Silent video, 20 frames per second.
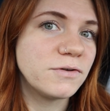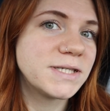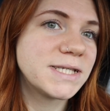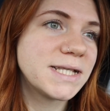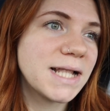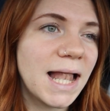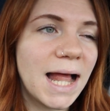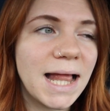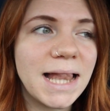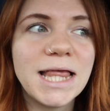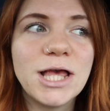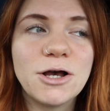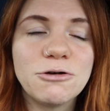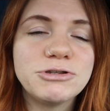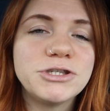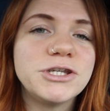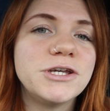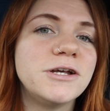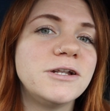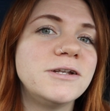slightly
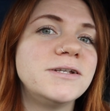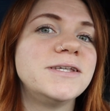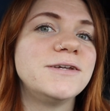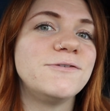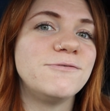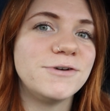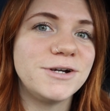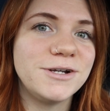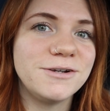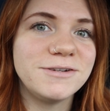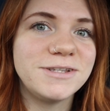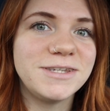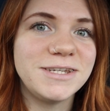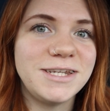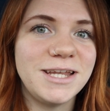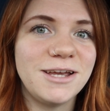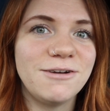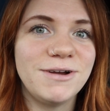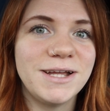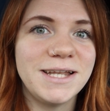alternative route to
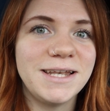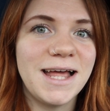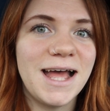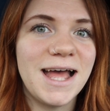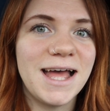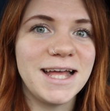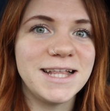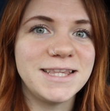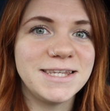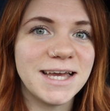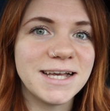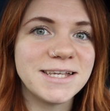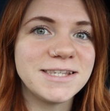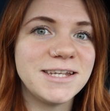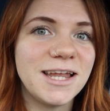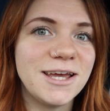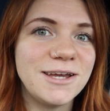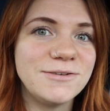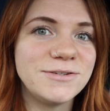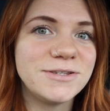doing Teggs
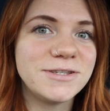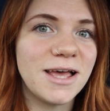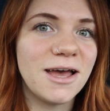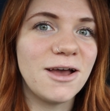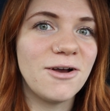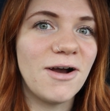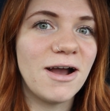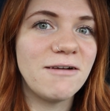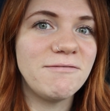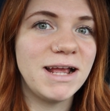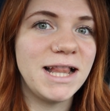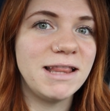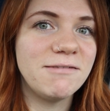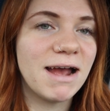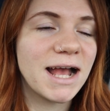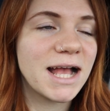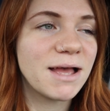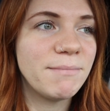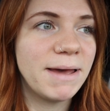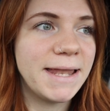Nose, so I really
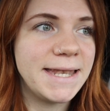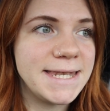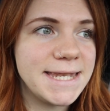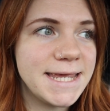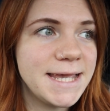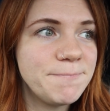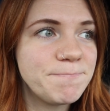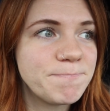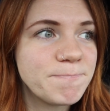recommend it.